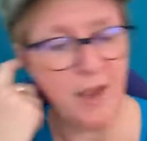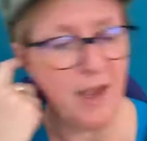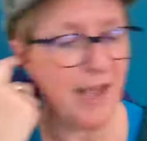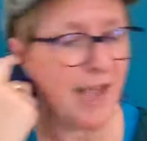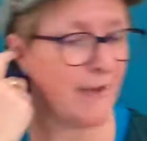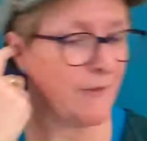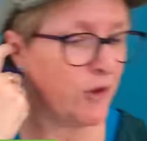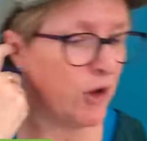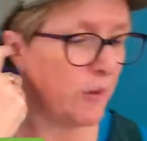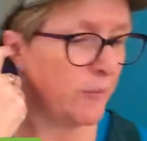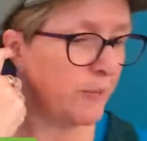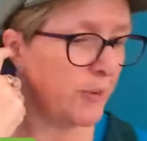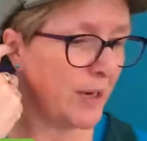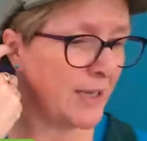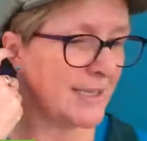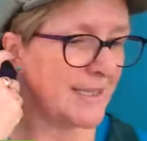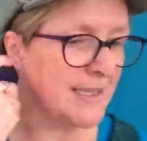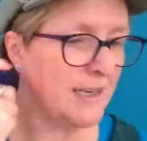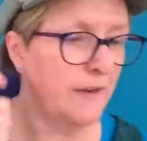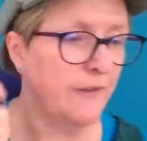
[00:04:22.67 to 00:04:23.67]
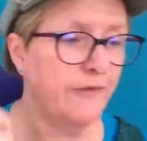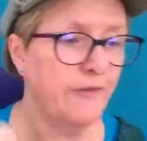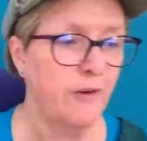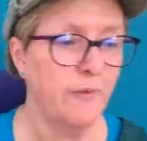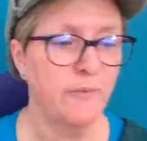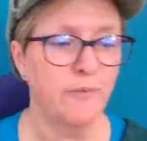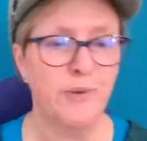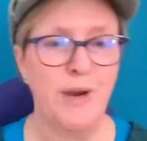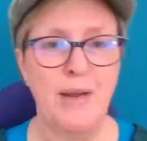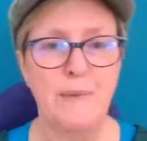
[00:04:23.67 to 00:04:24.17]
I have got a bracelet
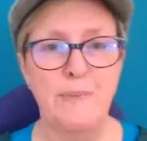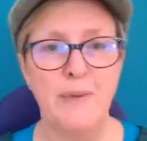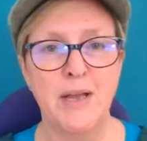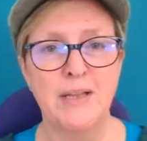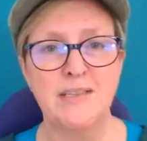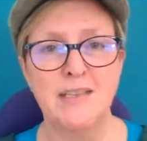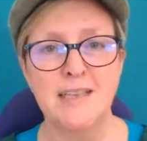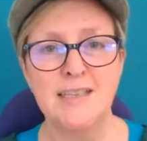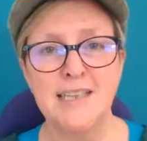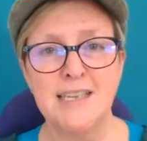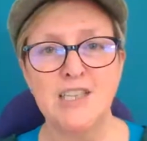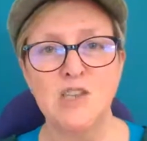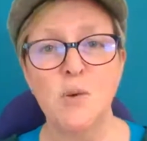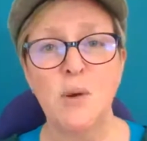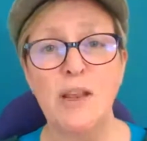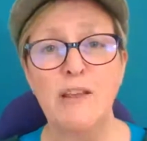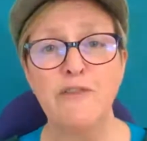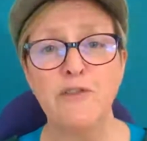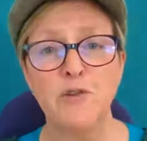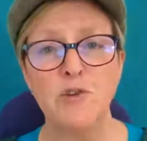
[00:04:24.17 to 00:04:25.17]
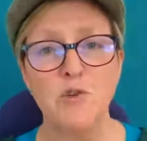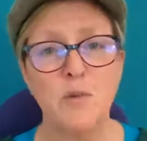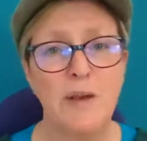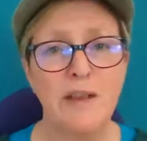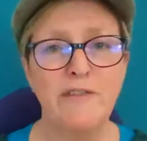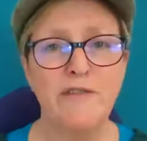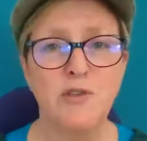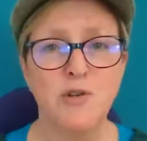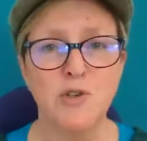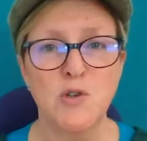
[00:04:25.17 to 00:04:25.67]
from Brad Burton that says 24,
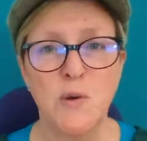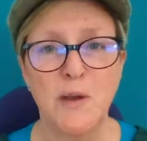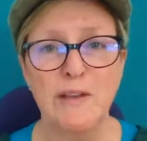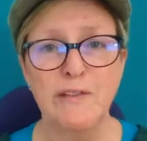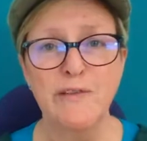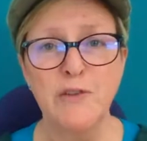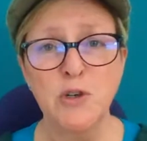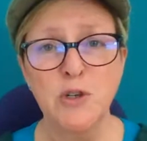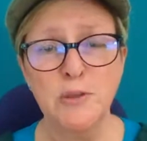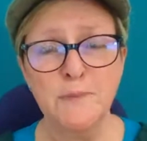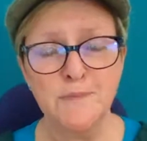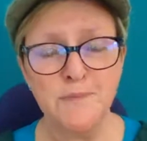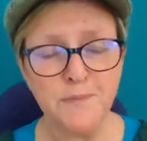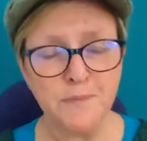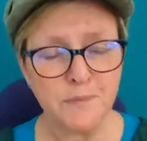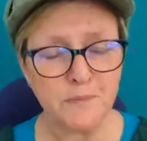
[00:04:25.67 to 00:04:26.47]
24, 24.